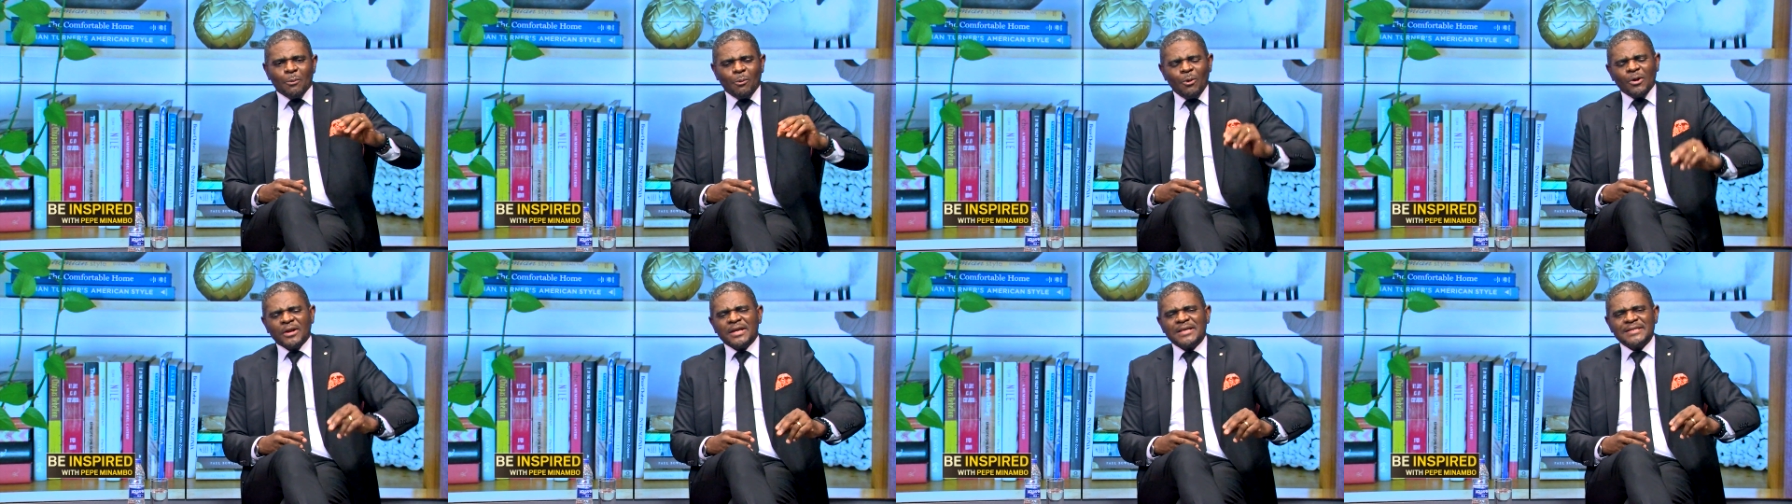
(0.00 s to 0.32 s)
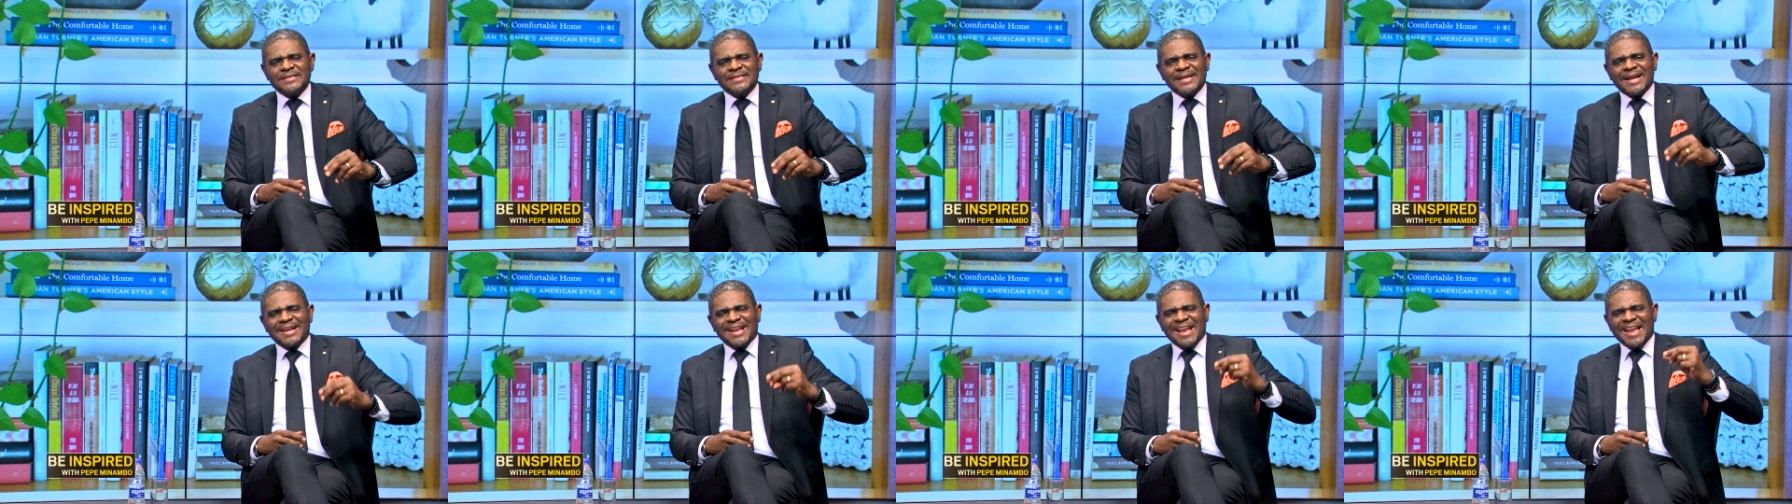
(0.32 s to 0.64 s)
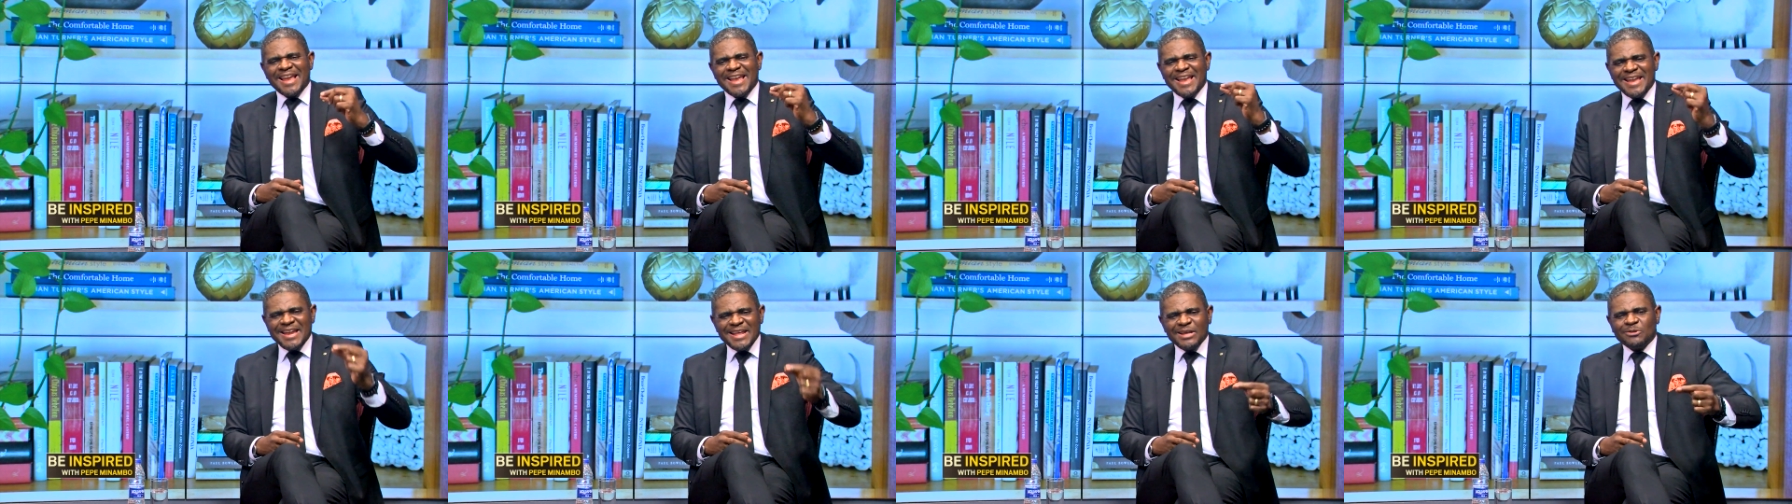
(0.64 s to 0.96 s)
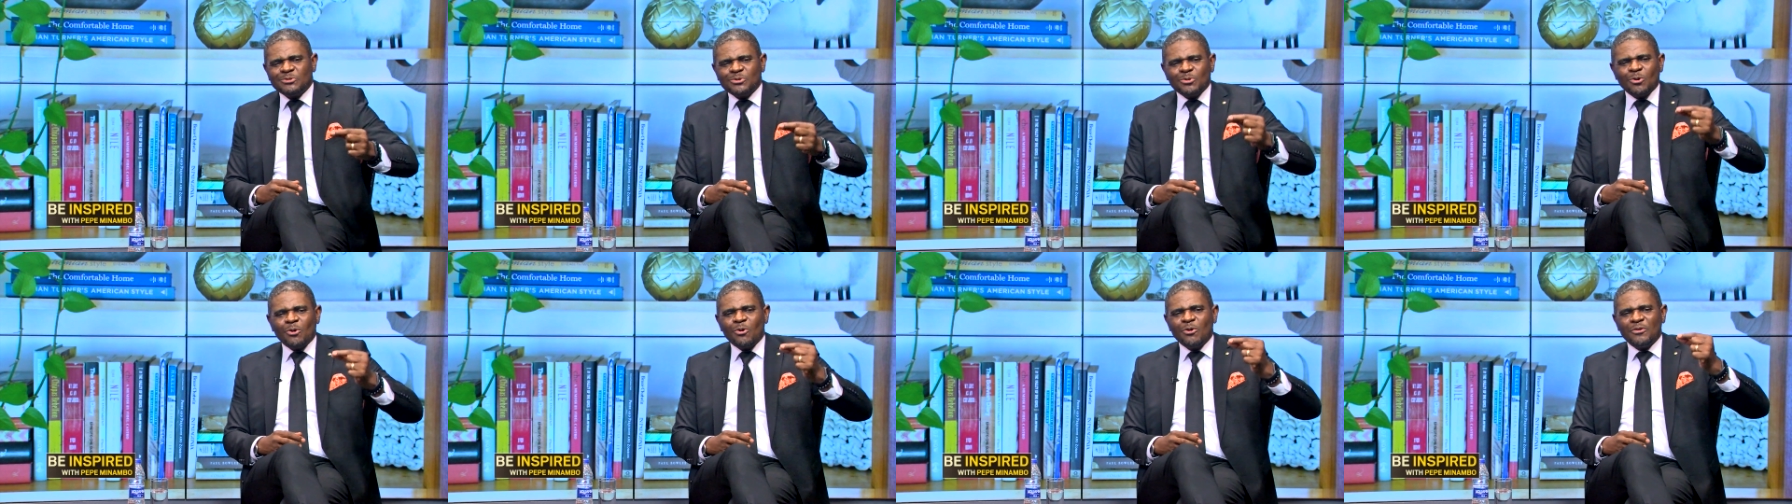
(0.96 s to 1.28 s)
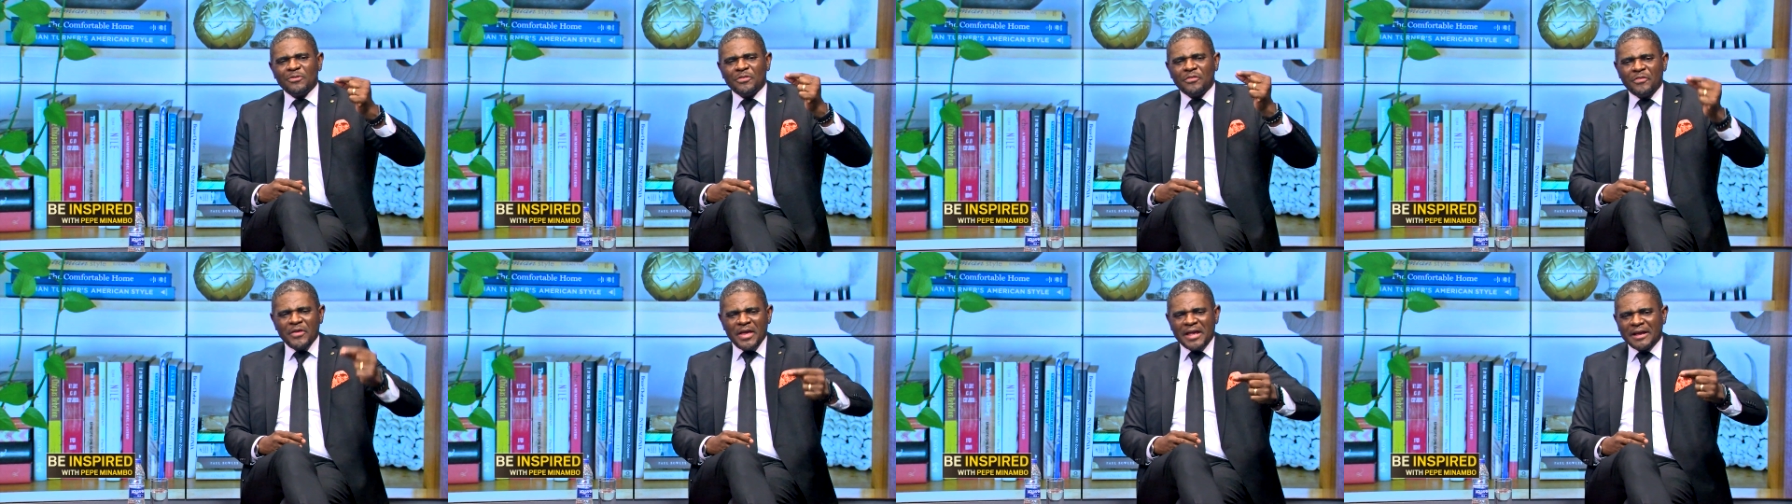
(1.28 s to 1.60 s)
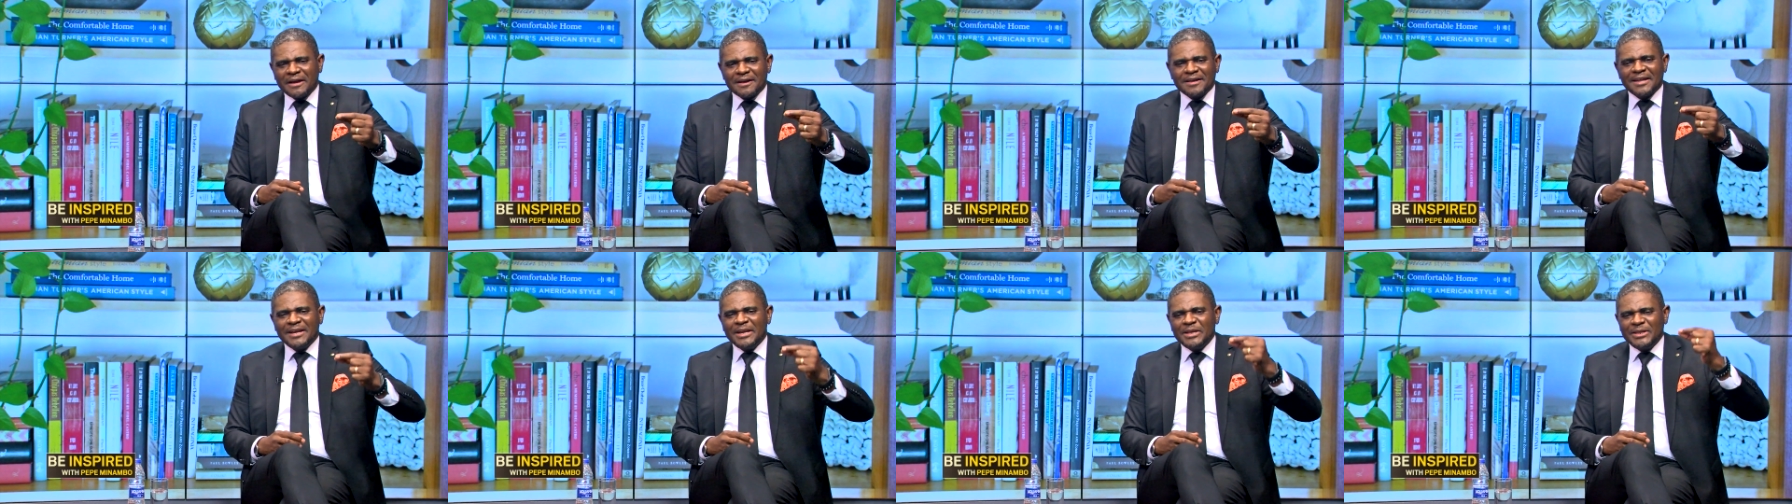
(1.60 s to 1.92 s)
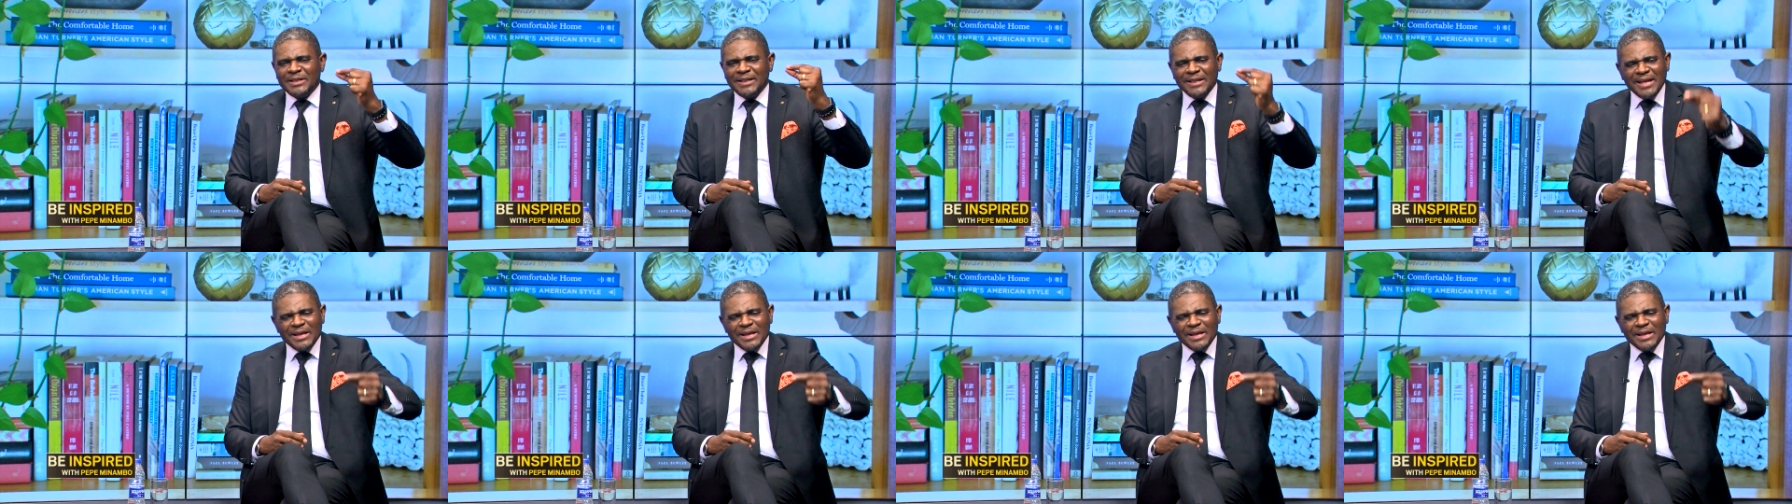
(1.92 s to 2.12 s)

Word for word: What is that little thing,